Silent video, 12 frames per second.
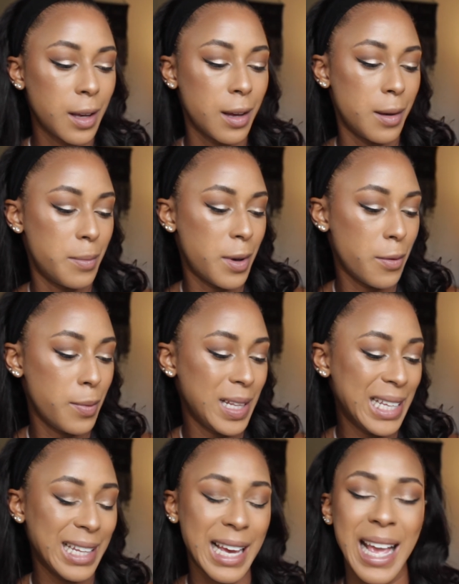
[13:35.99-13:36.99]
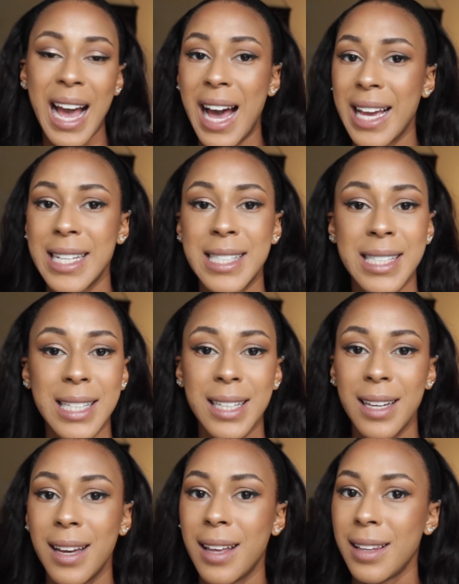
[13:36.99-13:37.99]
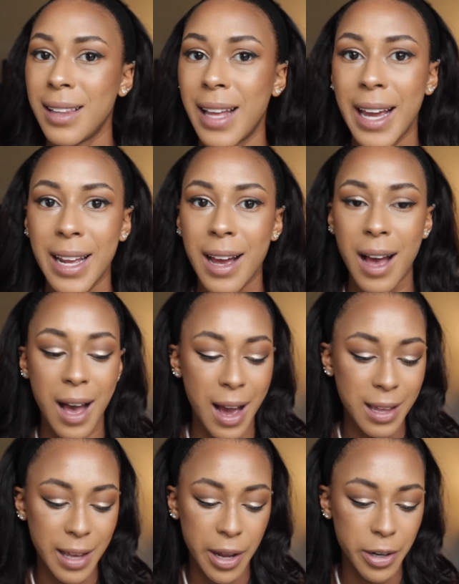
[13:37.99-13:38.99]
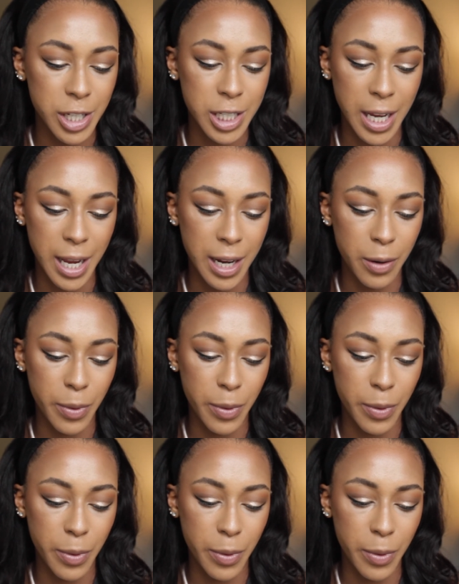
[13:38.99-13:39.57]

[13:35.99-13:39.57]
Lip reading: A really like icy light highlighter shade,